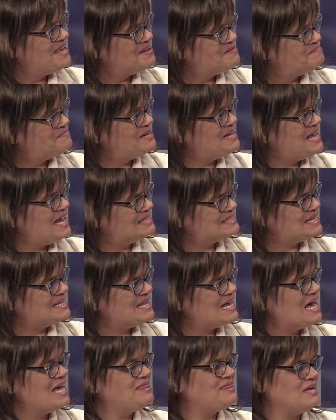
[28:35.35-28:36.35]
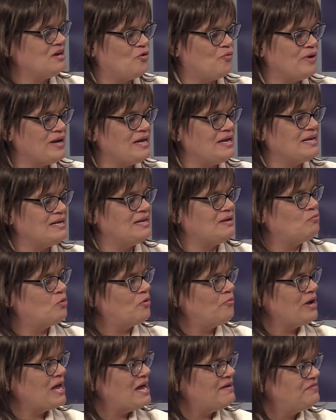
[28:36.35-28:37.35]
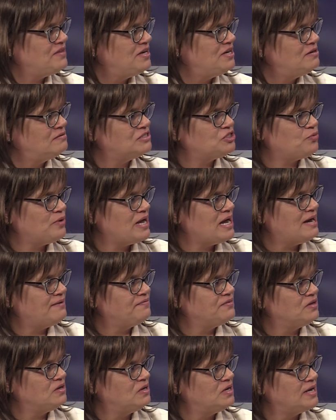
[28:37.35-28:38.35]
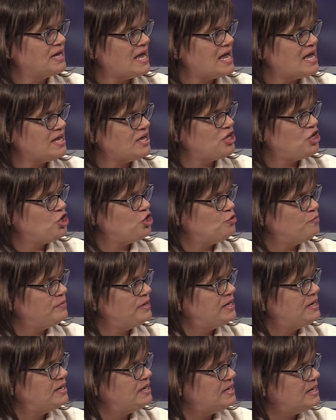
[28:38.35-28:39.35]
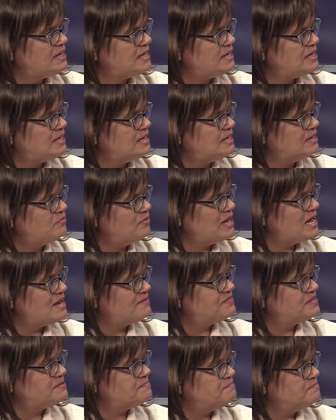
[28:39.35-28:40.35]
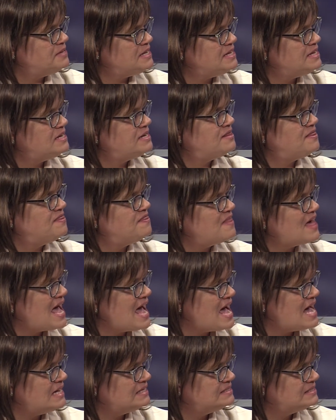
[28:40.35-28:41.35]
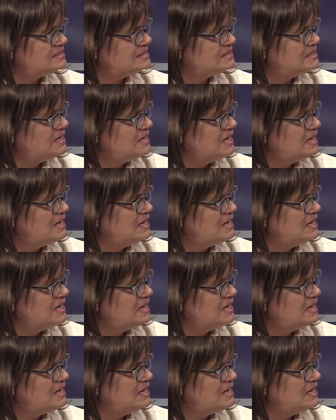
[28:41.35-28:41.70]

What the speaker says: But yes, I think what we have to do is we have to look at human need, and we have to meet that.